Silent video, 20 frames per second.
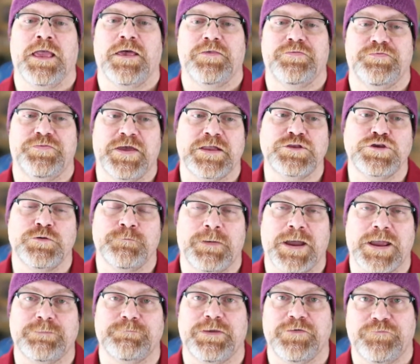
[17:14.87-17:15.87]
then you
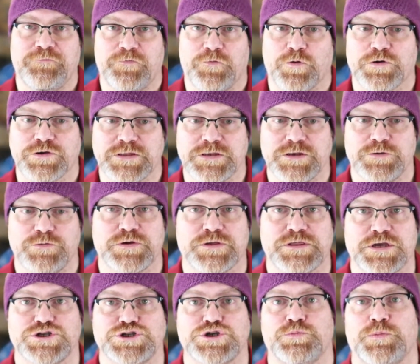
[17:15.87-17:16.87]
might be forced into a
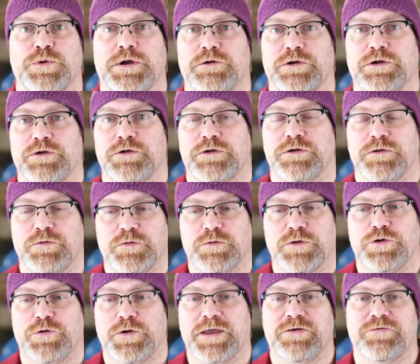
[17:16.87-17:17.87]
situation where
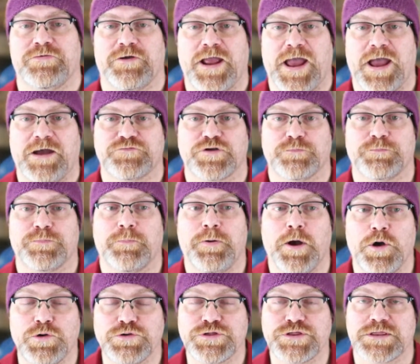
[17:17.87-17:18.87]
you either have to
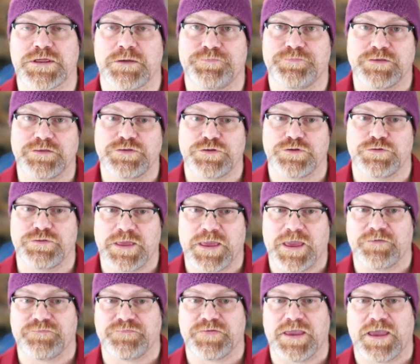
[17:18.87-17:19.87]
propose something to the
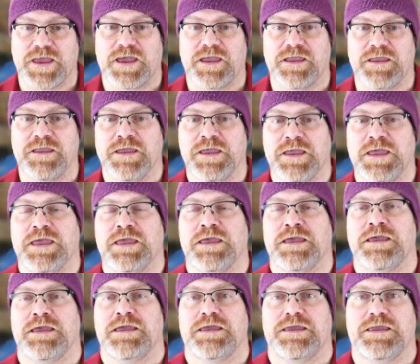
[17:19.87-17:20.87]
FDA
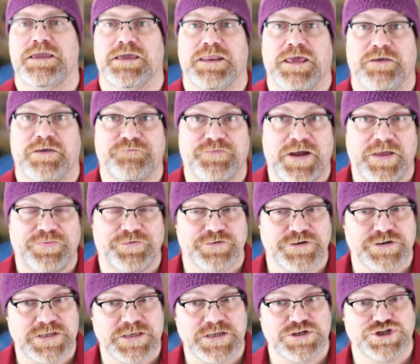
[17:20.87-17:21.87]
in a
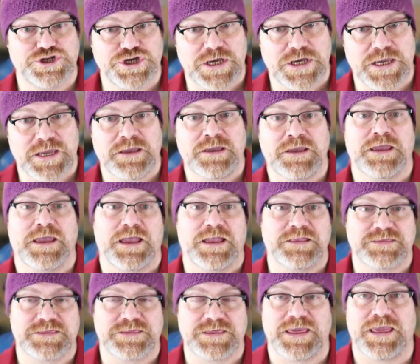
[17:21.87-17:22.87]
513G
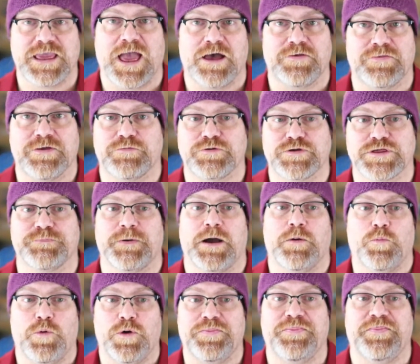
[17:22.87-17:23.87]
and see how they
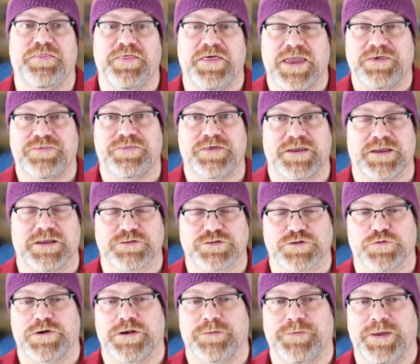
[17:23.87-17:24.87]
respond, what they think it's
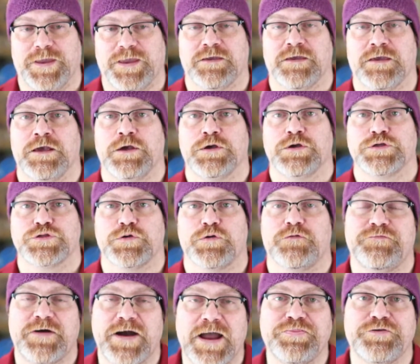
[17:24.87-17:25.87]
going to be. So a
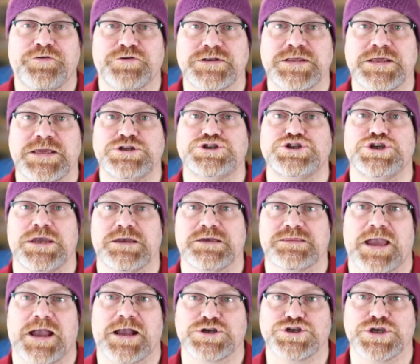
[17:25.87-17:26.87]
513G
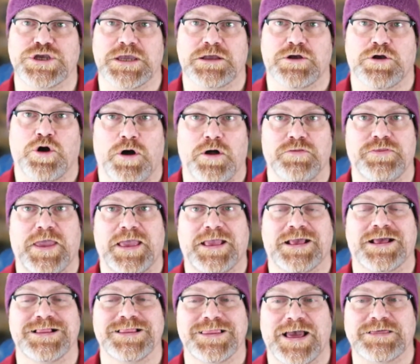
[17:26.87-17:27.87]
is actually called a
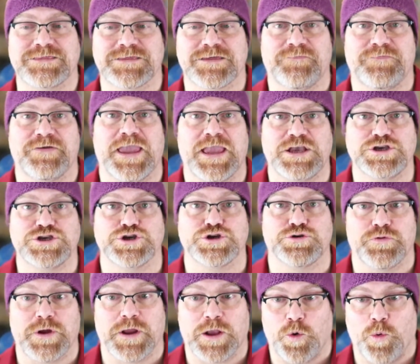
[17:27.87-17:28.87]

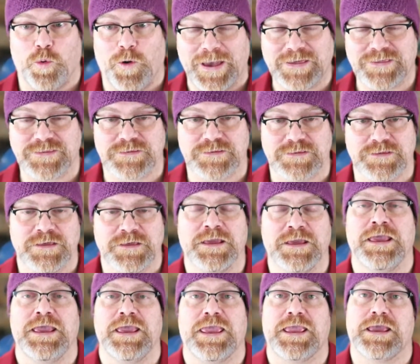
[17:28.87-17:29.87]
classification request.
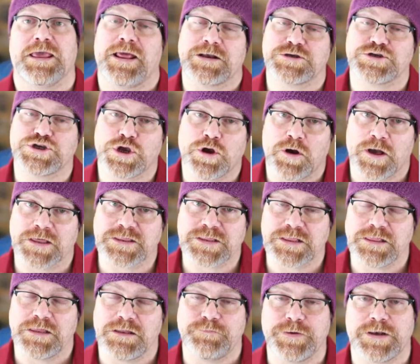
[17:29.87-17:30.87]
It actually costs
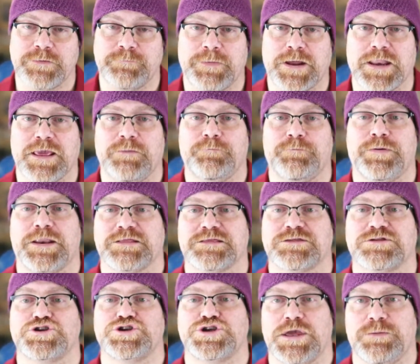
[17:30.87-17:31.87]
a little bit of money, but
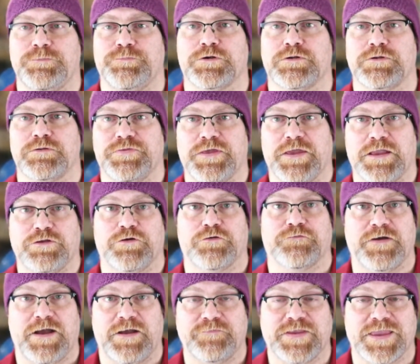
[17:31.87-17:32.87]
it's cheaper than your
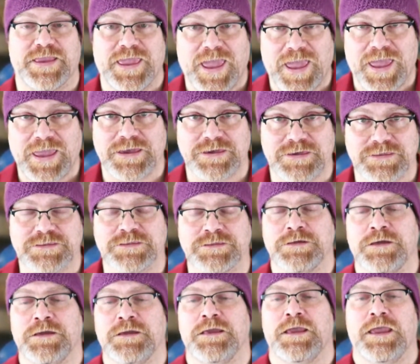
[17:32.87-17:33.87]
510K is.
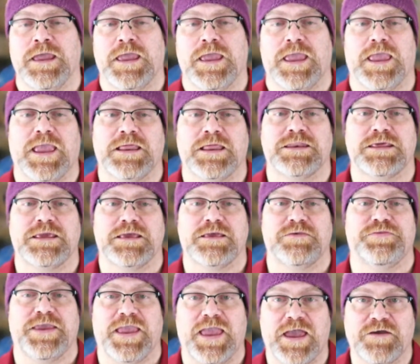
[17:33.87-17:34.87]
And
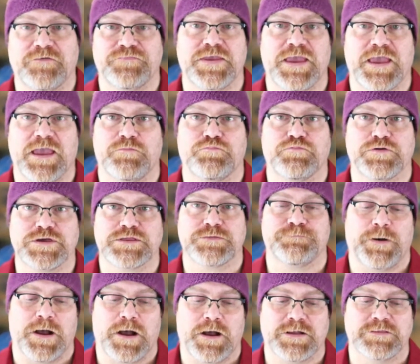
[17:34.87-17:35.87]
the FDA
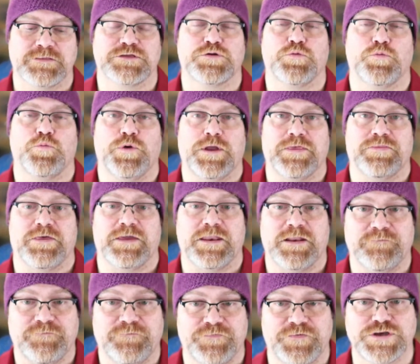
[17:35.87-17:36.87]
responds with an
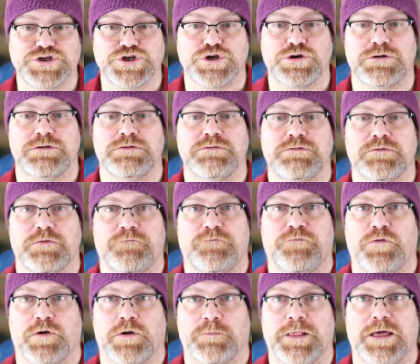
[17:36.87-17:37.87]
official
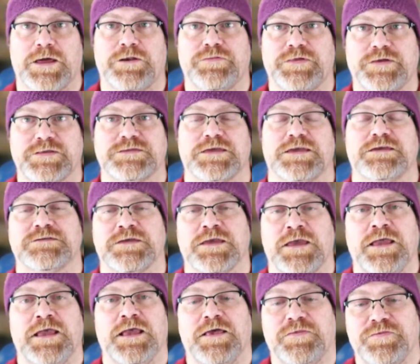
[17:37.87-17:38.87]
form letter that says,
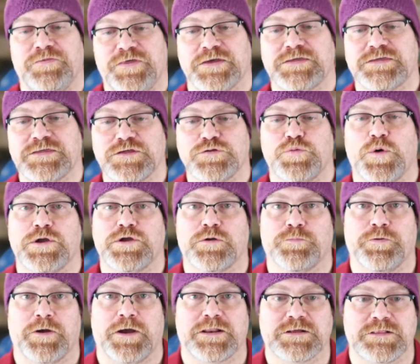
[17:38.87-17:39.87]
this is what your
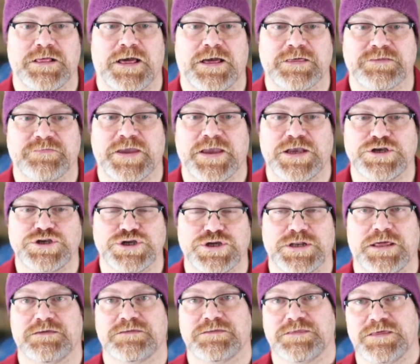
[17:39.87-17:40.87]
product classification
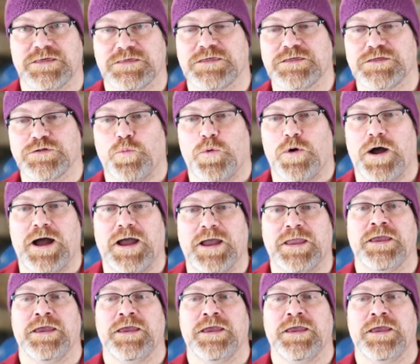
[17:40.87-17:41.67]
is, this is why,